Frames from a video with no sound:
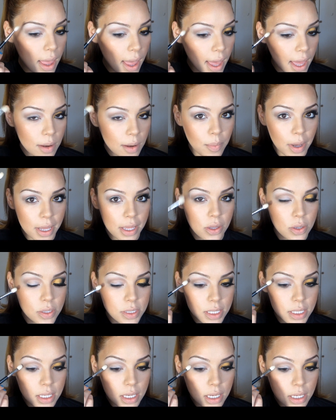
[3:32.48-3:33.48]
And by
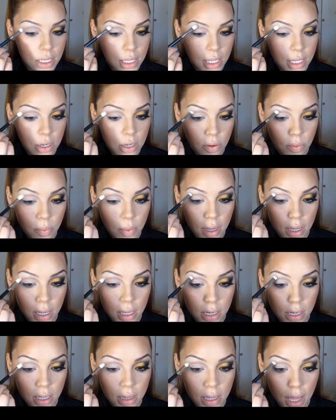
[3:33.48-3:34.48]
using a cleaner
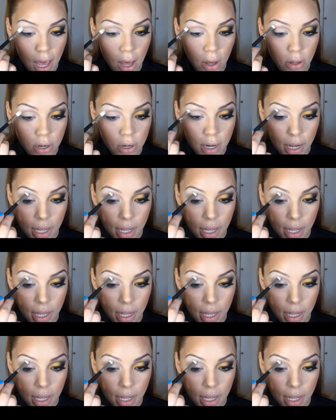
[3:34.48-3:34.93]
one in the outer